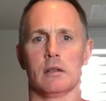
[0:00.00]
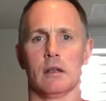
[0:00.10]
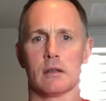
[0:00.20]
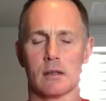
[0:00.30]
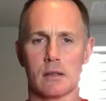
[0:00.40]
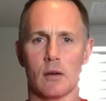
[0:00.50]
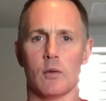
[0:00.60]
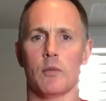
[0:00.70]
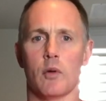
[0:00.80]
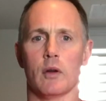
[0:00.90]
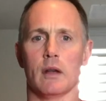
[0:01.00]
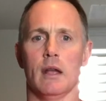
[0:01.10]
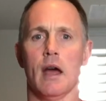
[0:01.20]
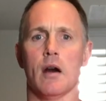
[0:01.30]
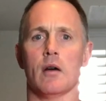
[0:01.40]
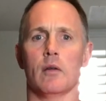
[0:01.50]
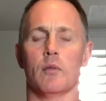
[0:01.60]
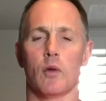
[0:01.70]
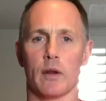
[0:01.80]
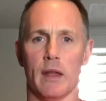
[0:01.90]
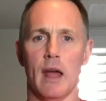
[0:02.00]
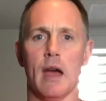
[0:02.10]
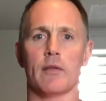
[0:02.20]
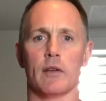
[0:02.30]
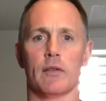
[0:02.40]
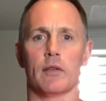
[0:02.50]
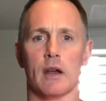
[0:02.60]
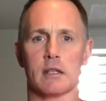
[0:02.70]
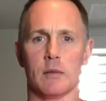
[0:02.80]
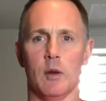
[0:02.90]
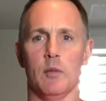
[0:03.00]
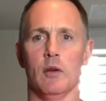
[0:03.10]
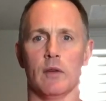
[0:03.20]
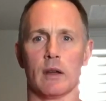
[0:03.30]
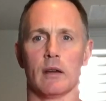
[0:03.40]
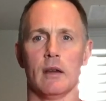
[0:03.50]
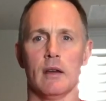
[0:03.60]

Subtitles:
And this is so important now more than ever for us to be moving.